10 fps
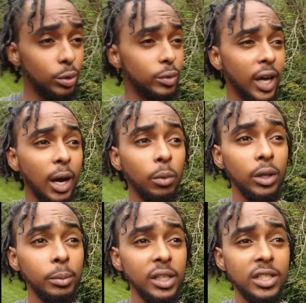You do not
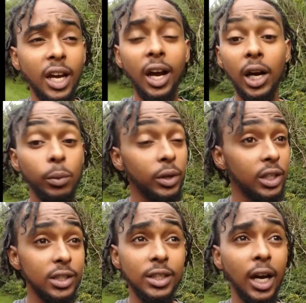want to be tired when
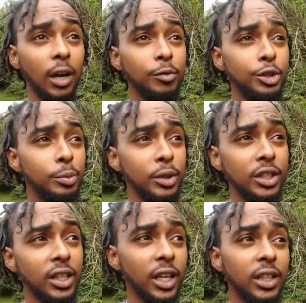it's time to
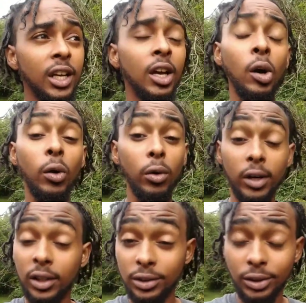project,
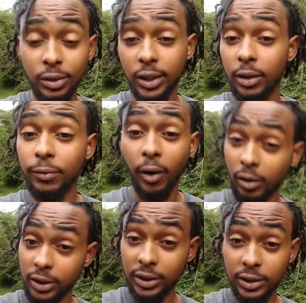or else you end up
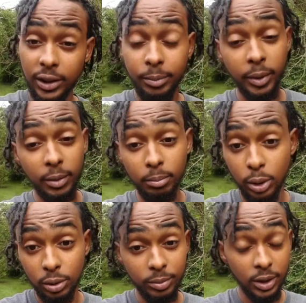falling asleep and
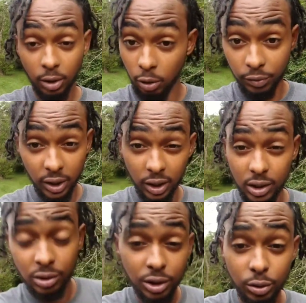boom, this whole video
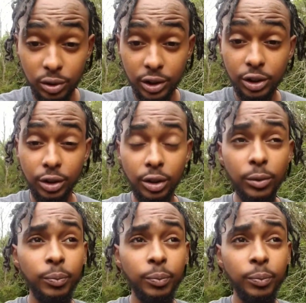is useless to you.